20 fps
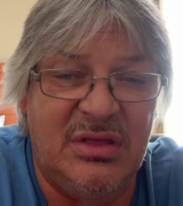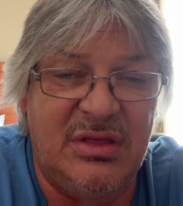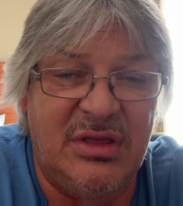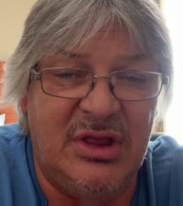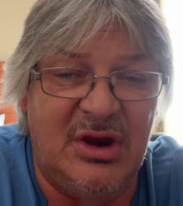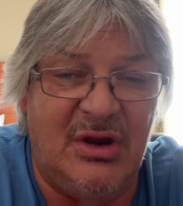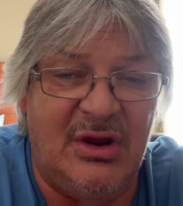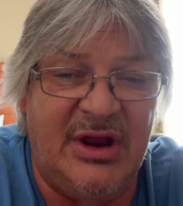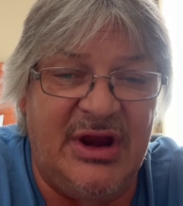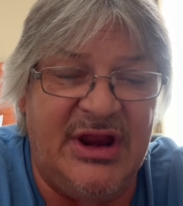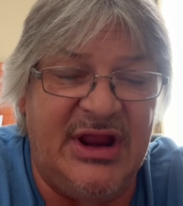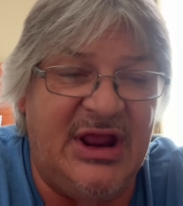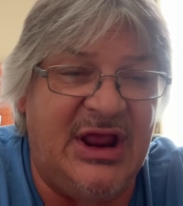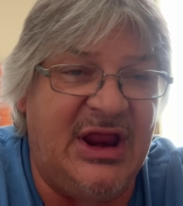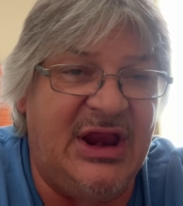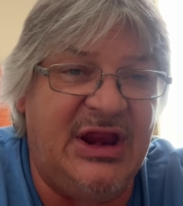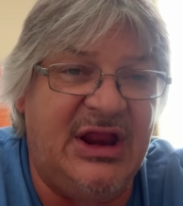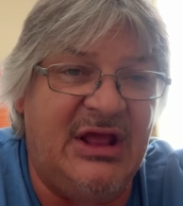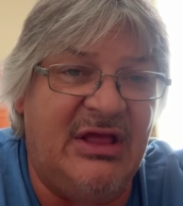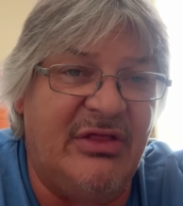
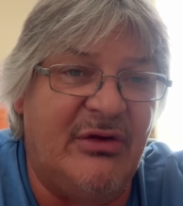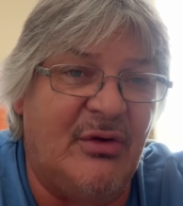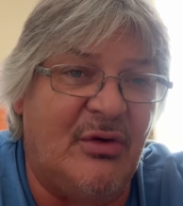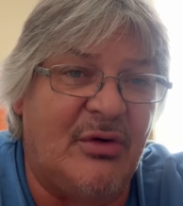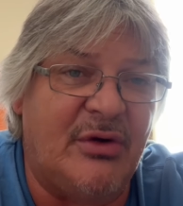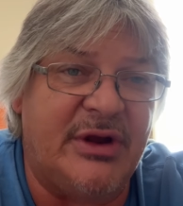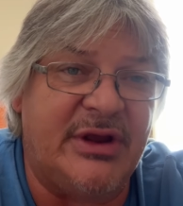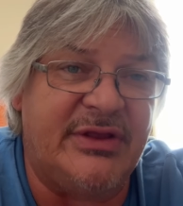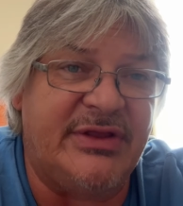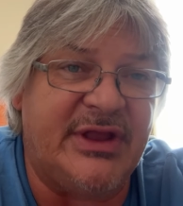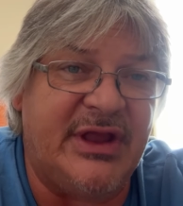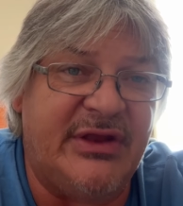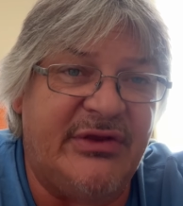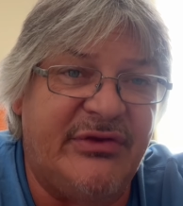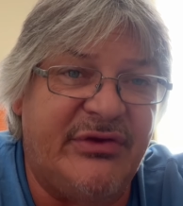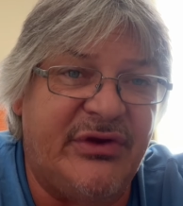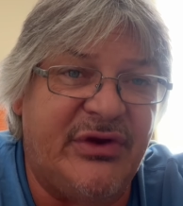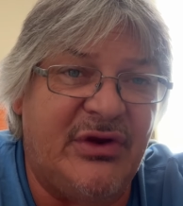any other orientation.